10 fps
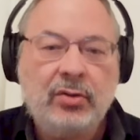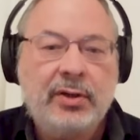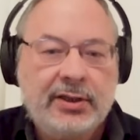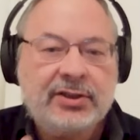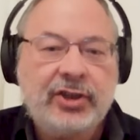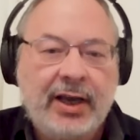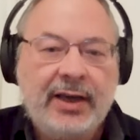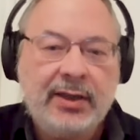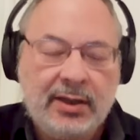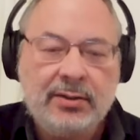Liz
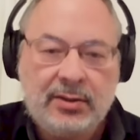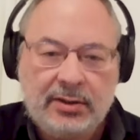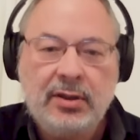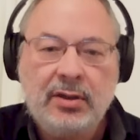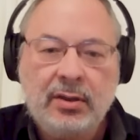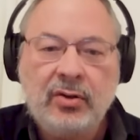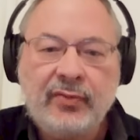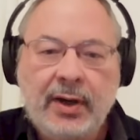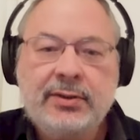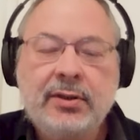Cheney and her
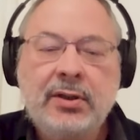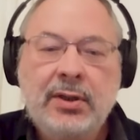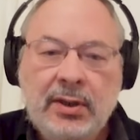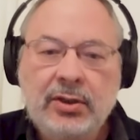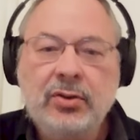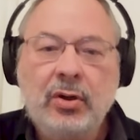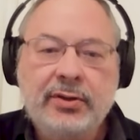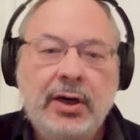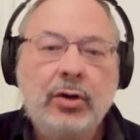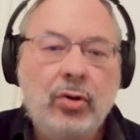father,
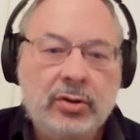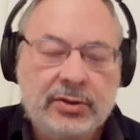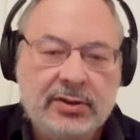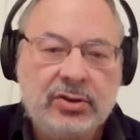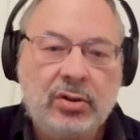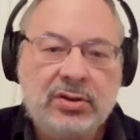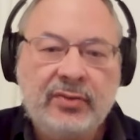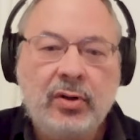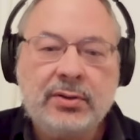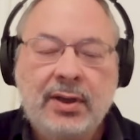neocons and so on and so
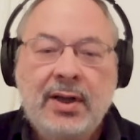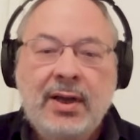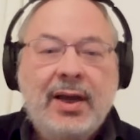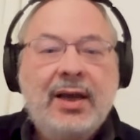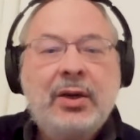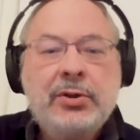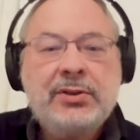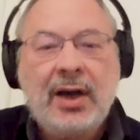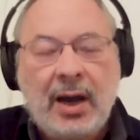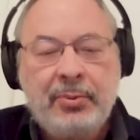forth. And there was
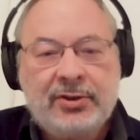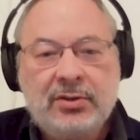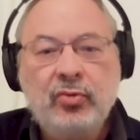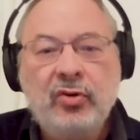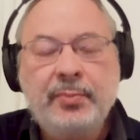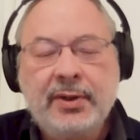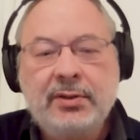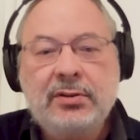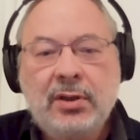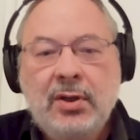the opposite
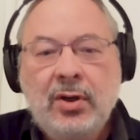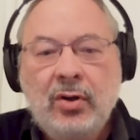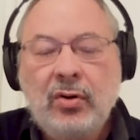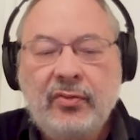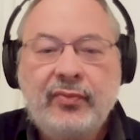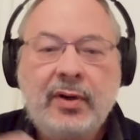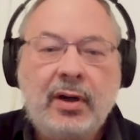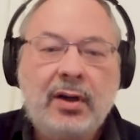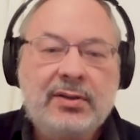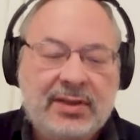movement of
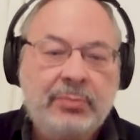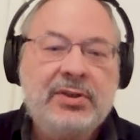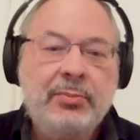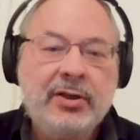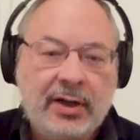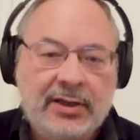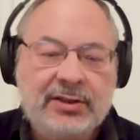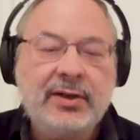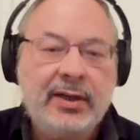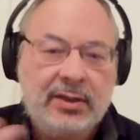some Democrats
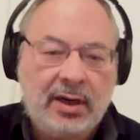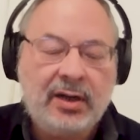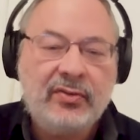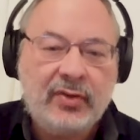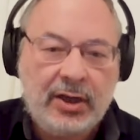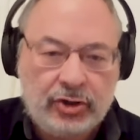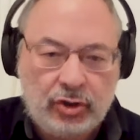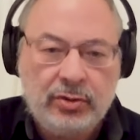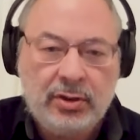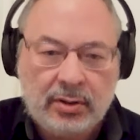like RFK
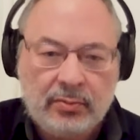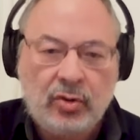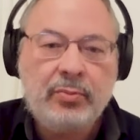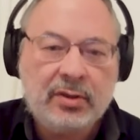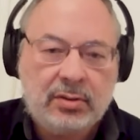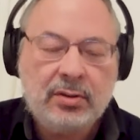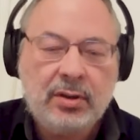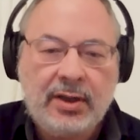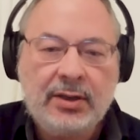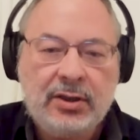Jr., Robert
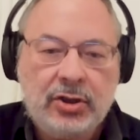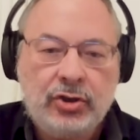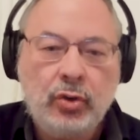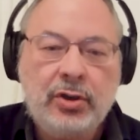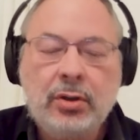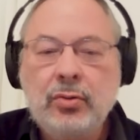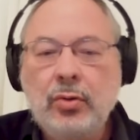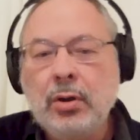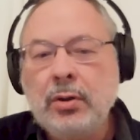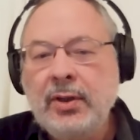Kennedy Jr.,
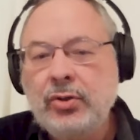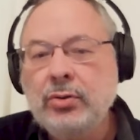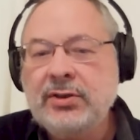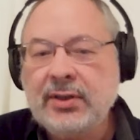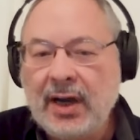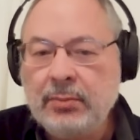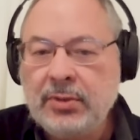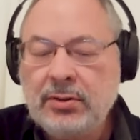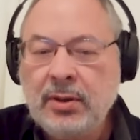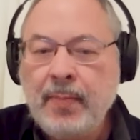or Tulsi Gabbard,